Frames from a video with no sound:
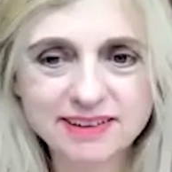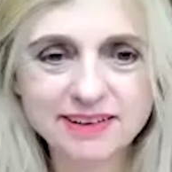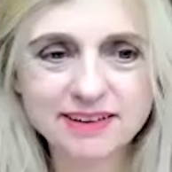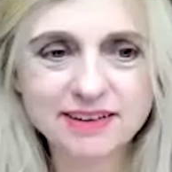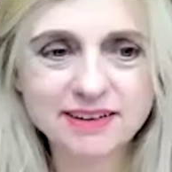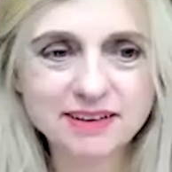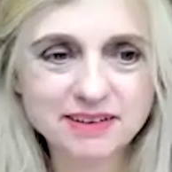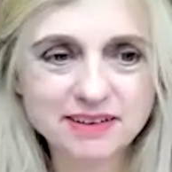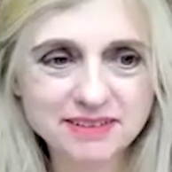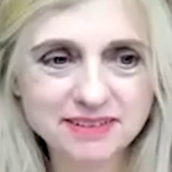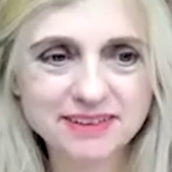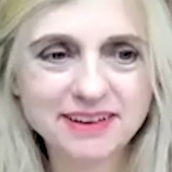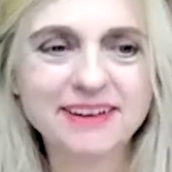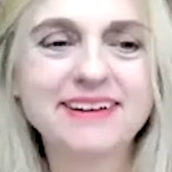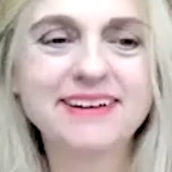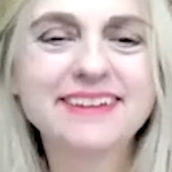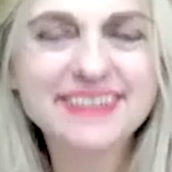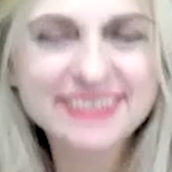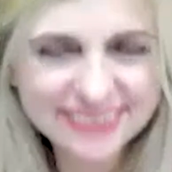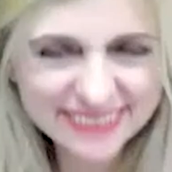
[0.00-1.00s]
right? Yeah.
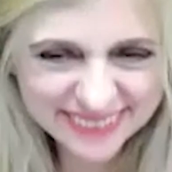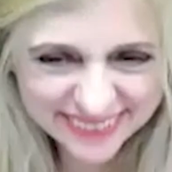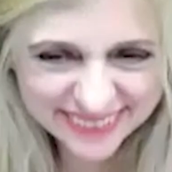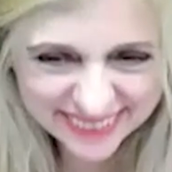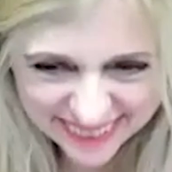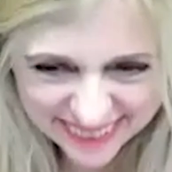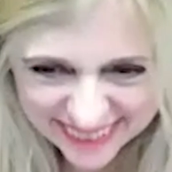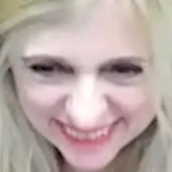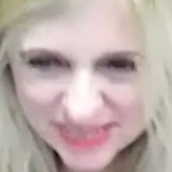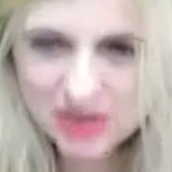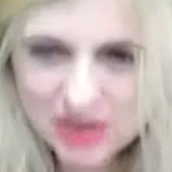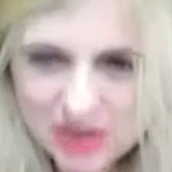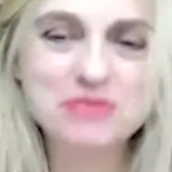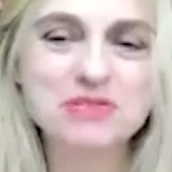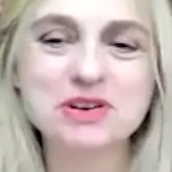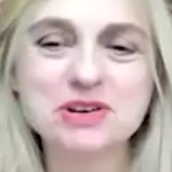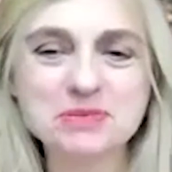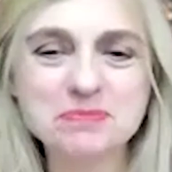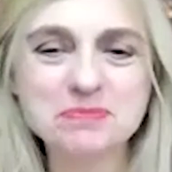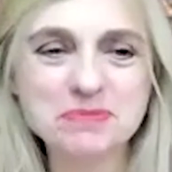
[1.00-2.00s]
Well, if
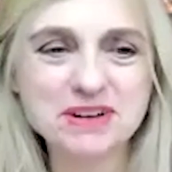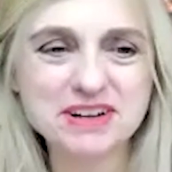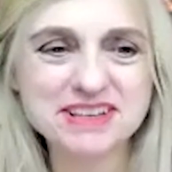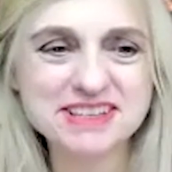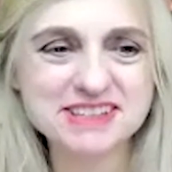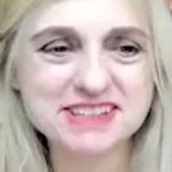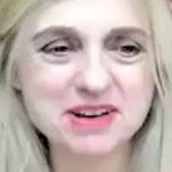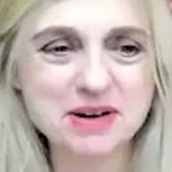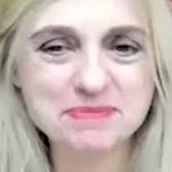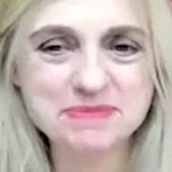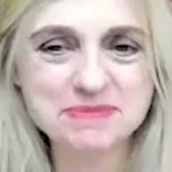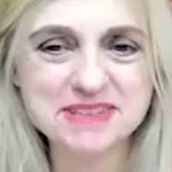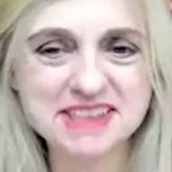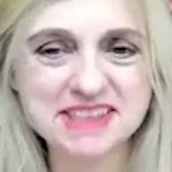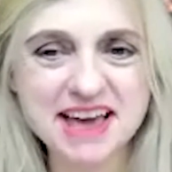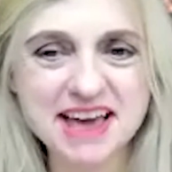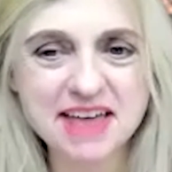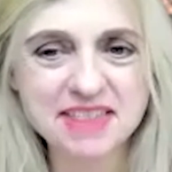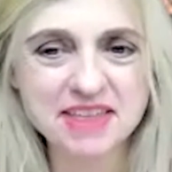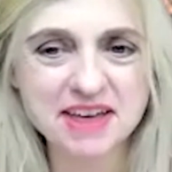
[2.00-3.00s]
you can put a stop to
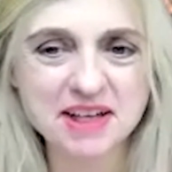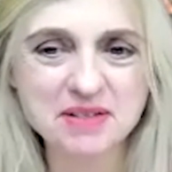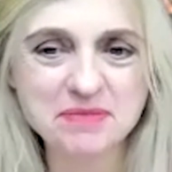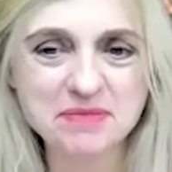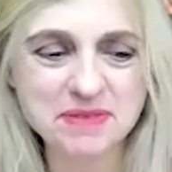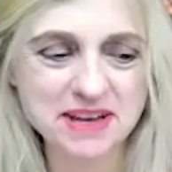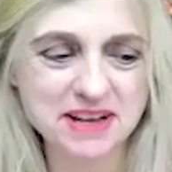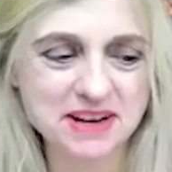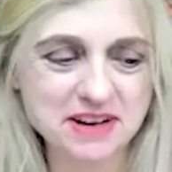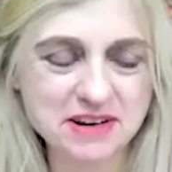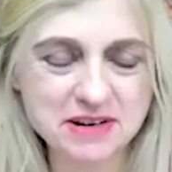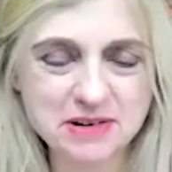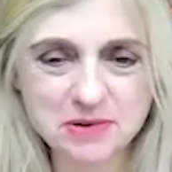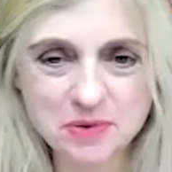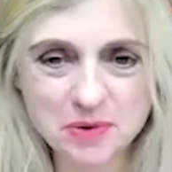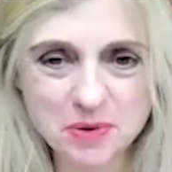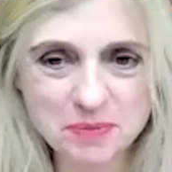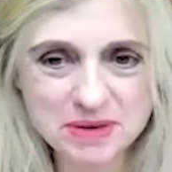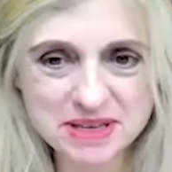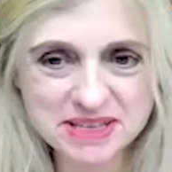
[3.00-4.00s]
that'll be an
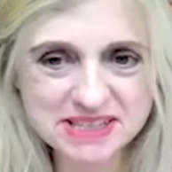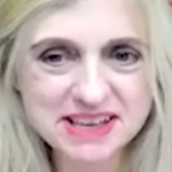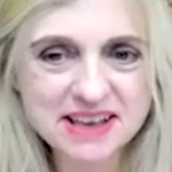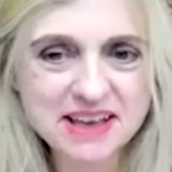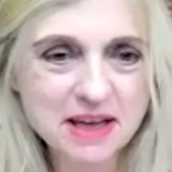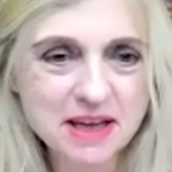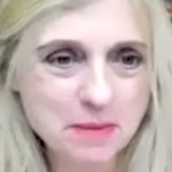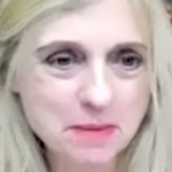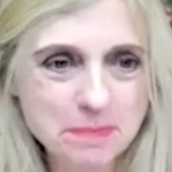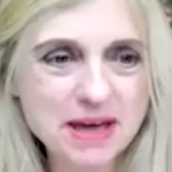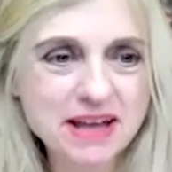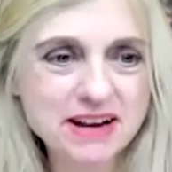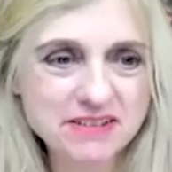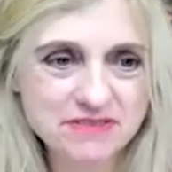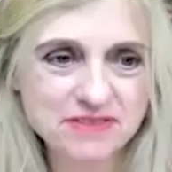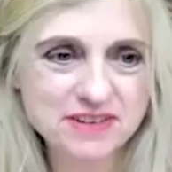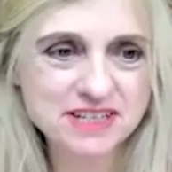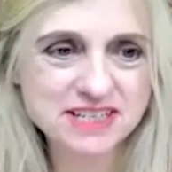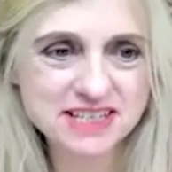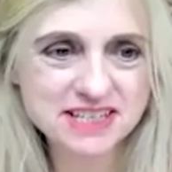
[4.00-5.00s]
enormous
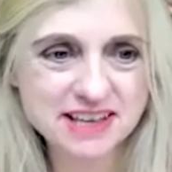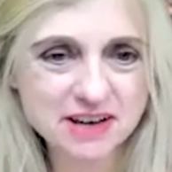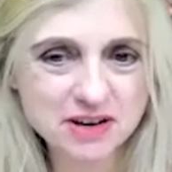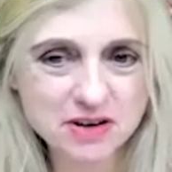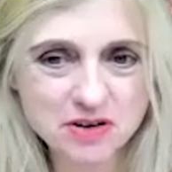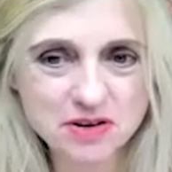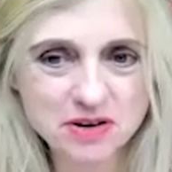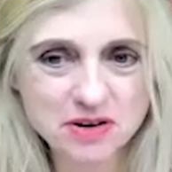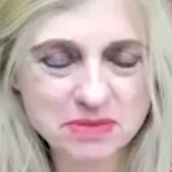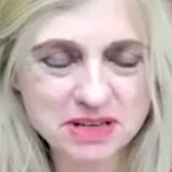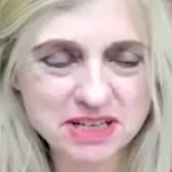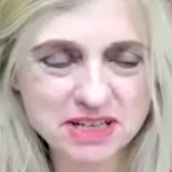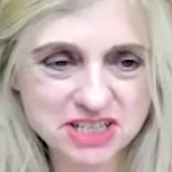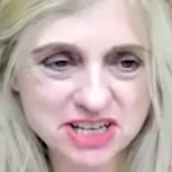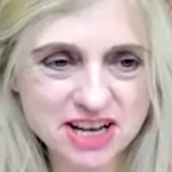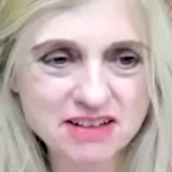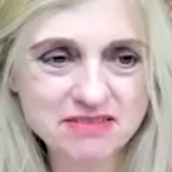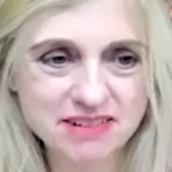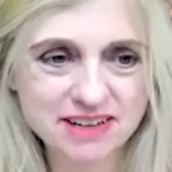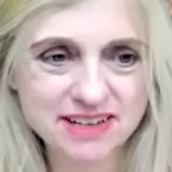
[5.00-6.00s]
benefit to the economy
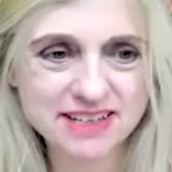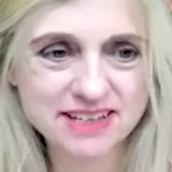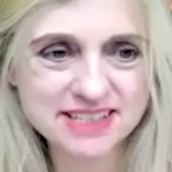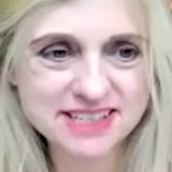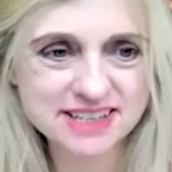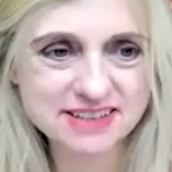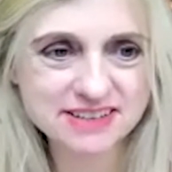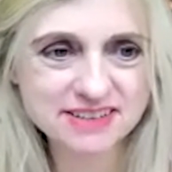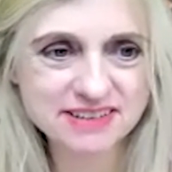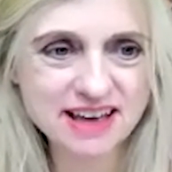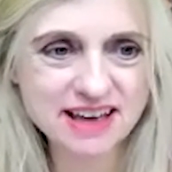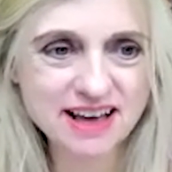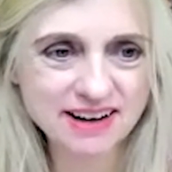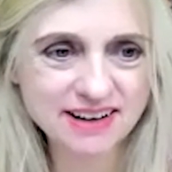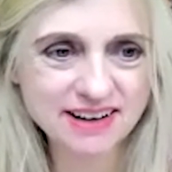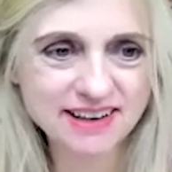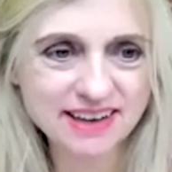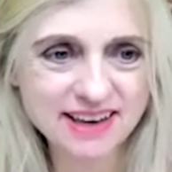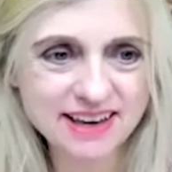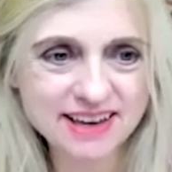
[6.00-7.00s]
generally, to
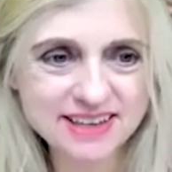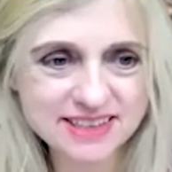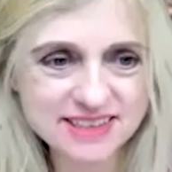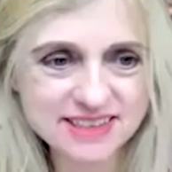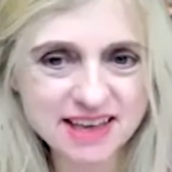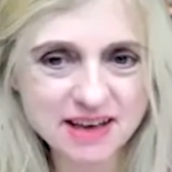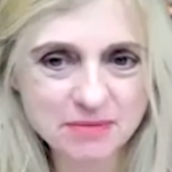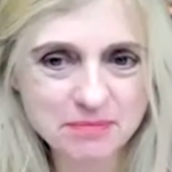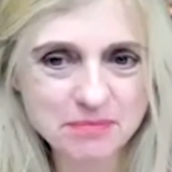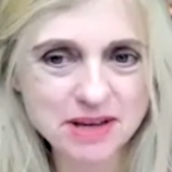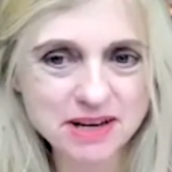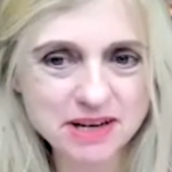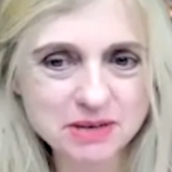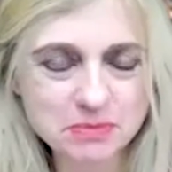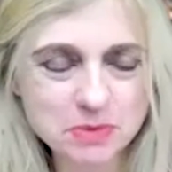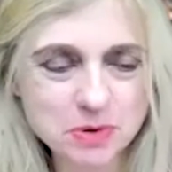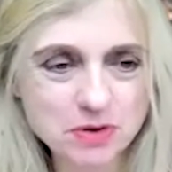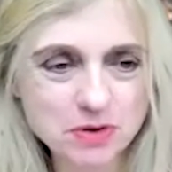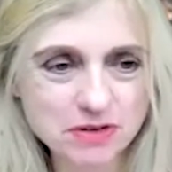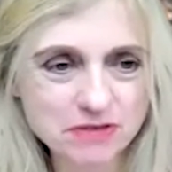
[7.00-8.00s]
allocate that money
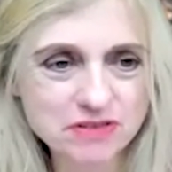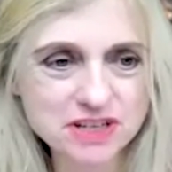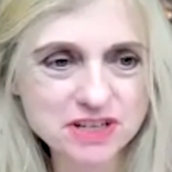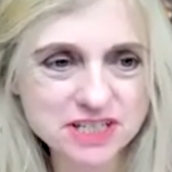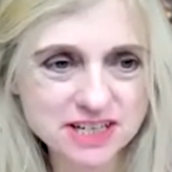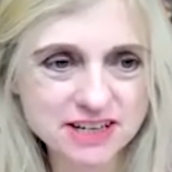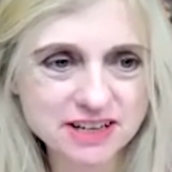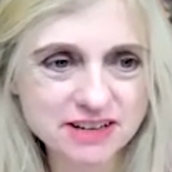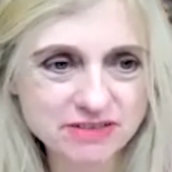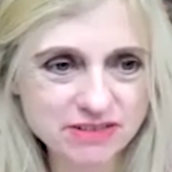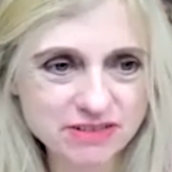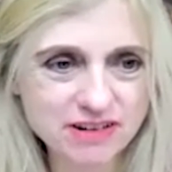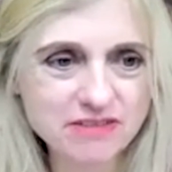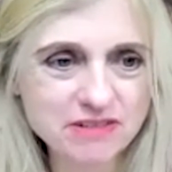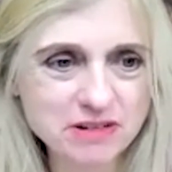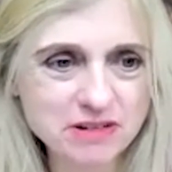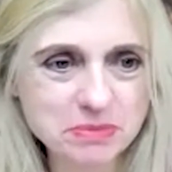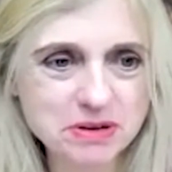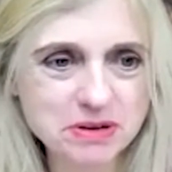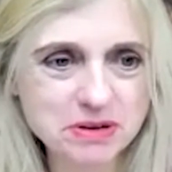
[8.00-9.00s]
more efficiently for
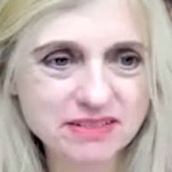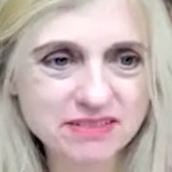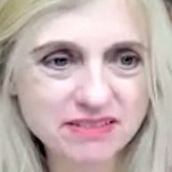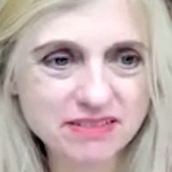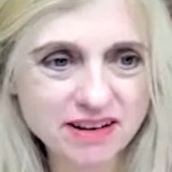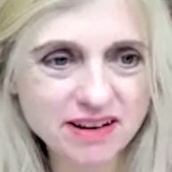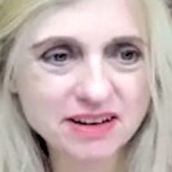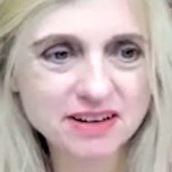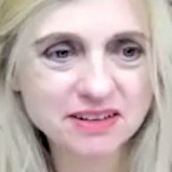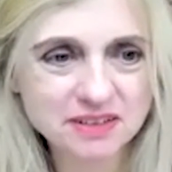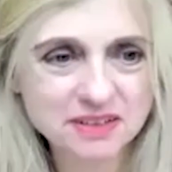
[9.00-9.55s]
everybody, right?